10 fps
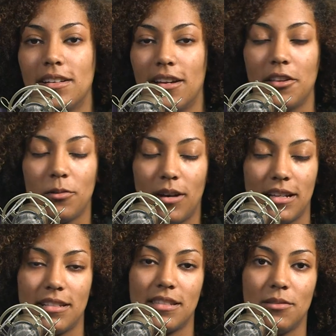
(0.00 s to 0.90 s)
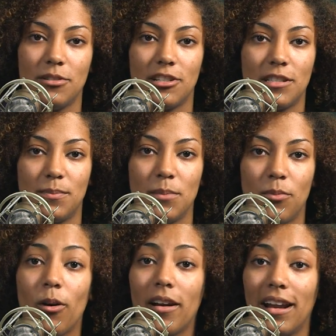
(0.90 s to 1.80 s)
Otherwise, it would just be
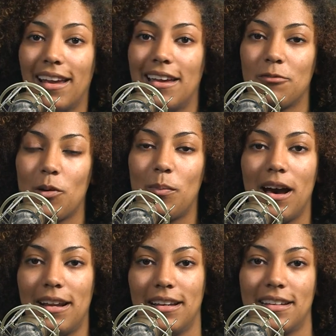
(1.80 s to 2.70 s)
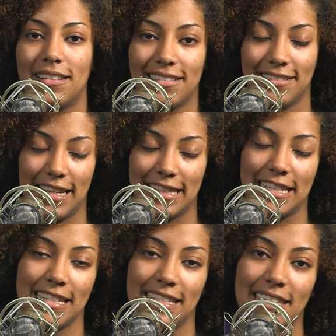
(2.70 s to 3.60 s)
boring and robotic, like
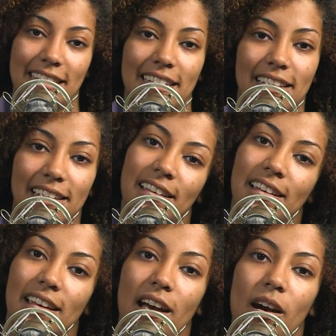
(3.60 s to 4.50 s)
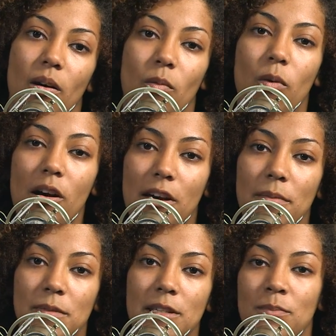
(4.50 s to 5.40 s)
this. Woke
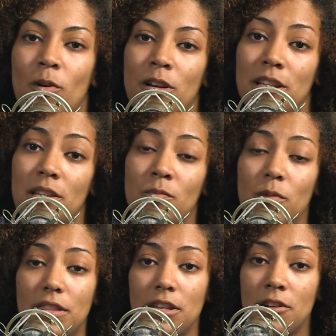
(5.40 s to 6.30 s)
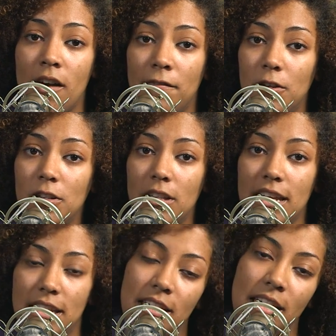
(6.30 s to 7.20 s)
up this morning with an awful
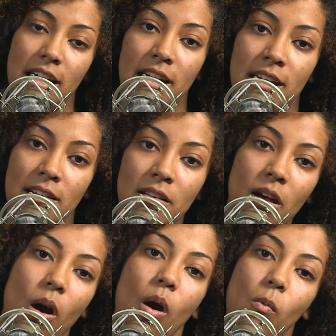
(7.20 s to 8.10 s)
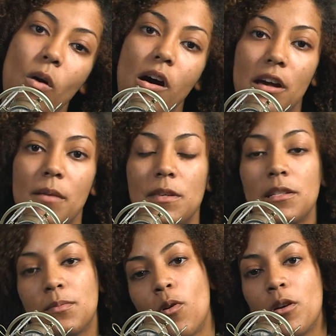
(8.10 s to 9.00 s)
aching head. Woke up
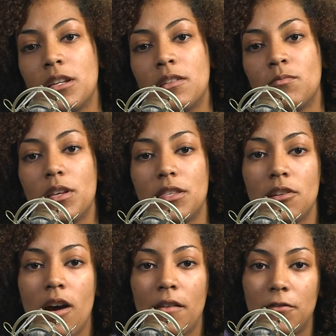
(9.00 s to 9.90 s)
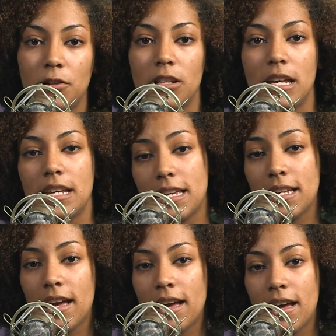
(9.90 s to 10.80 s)
this morning with an awful aching
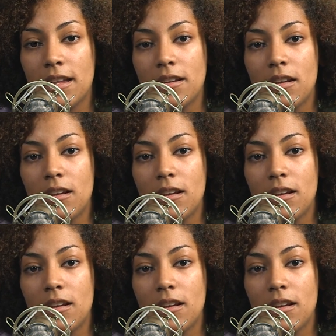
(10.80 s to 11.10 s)
head.